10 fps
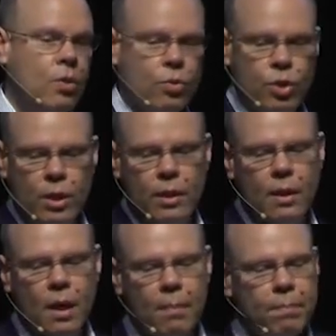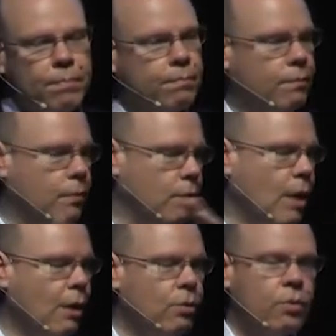So GT Cap,
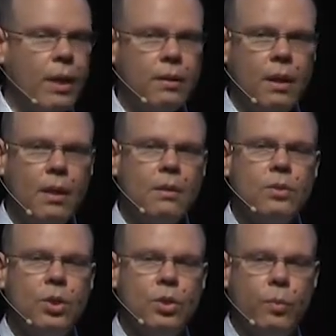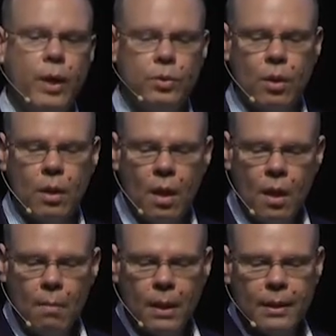downtrending situation,
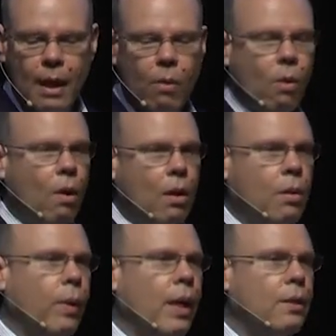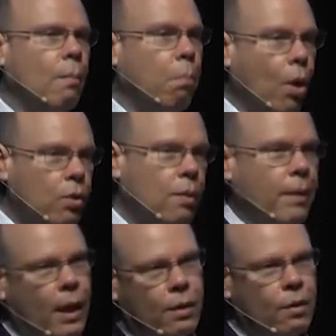but now all the way at the bottom
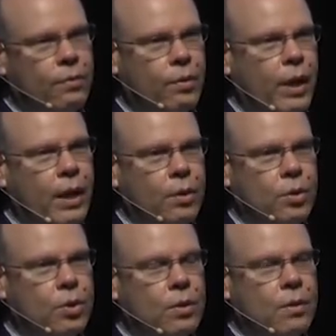end of the range.